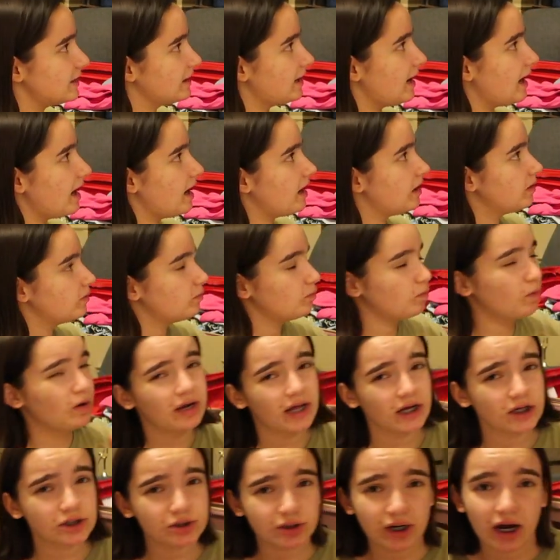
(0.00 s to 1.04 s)
I had one
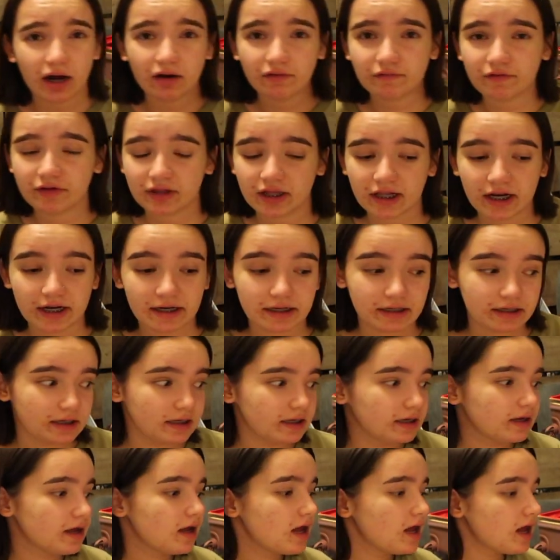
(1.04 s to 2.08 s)
extra outfit that I didn't
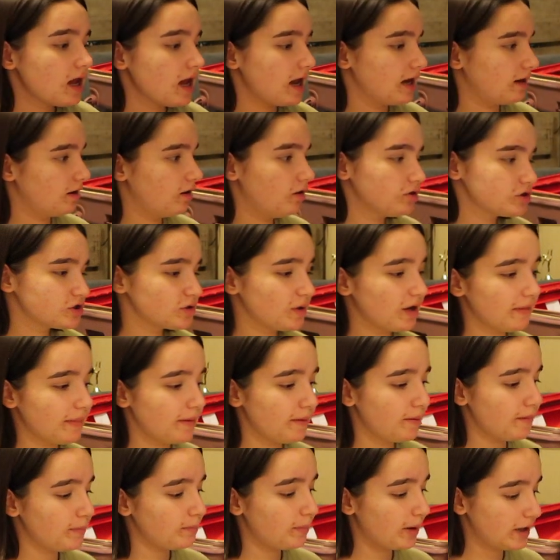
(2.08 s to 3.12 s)
need, and I also had
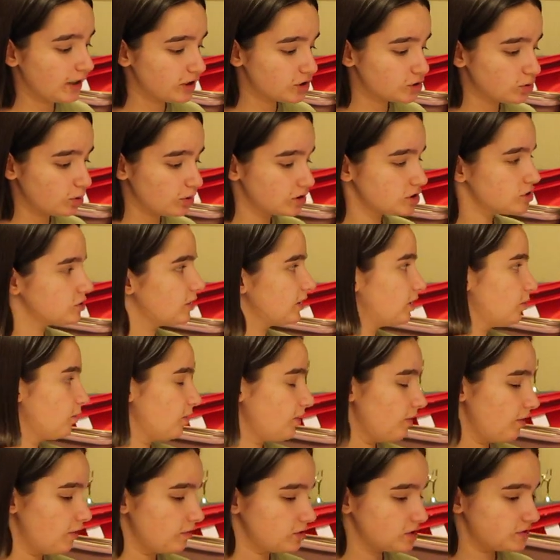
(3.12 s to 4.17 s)
the bike shorts, so I can
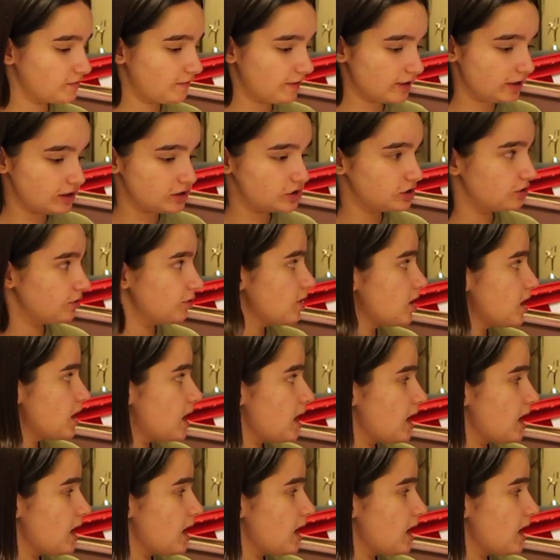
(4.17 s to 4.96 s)
wear those if I need to.